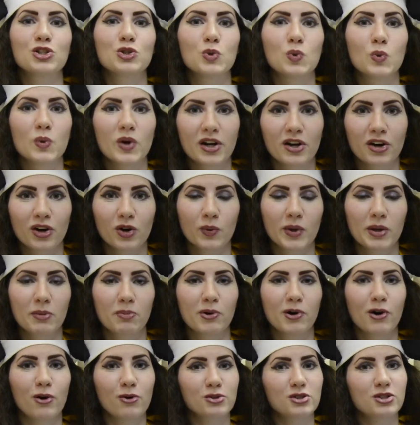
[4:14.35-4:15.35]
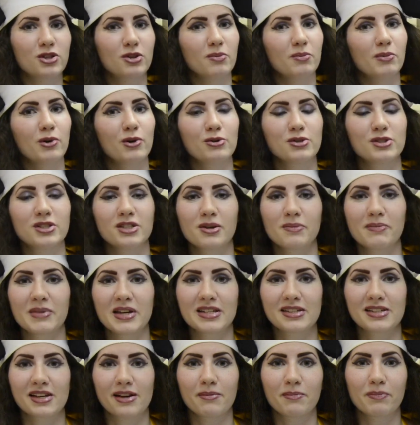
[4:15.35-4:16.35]
Twitter. We post the most
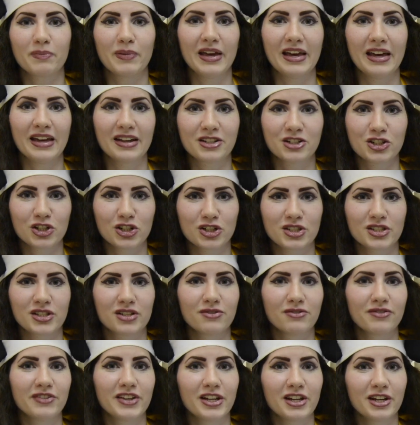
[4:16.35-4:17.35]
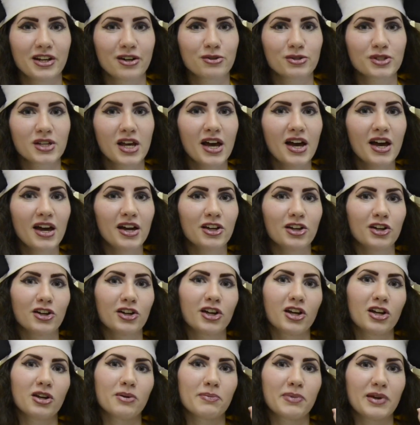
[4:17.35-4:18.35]
amazing pictures and videos. You're
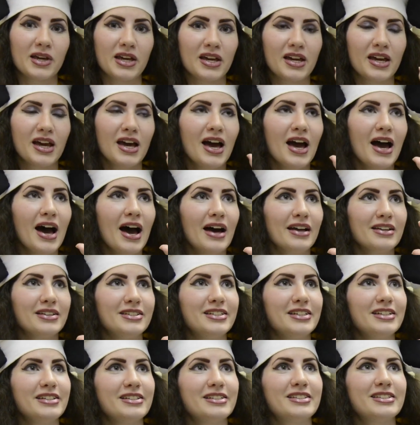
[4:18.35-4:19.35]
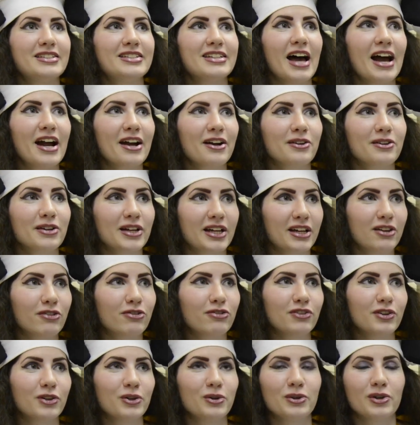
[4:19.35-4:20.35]
going to be desiring
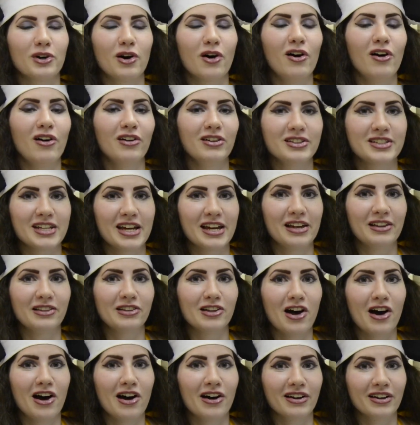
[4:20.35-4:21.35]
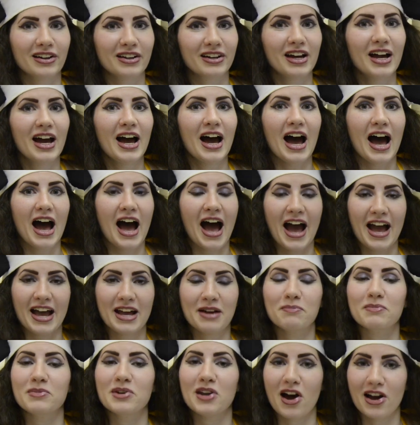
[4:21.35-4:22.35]
food all day long. I
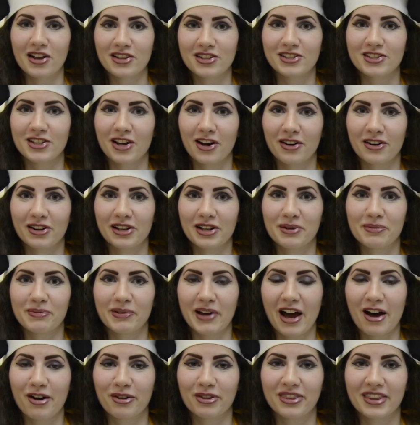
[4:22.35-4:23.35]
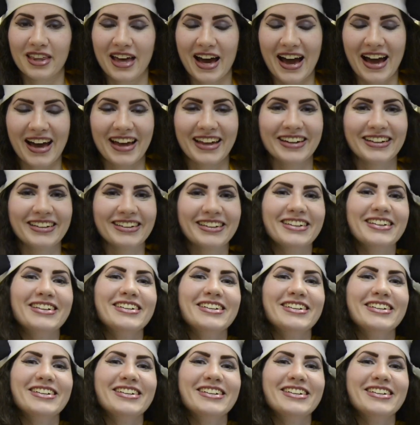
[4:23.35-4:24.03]
am not sorry about that.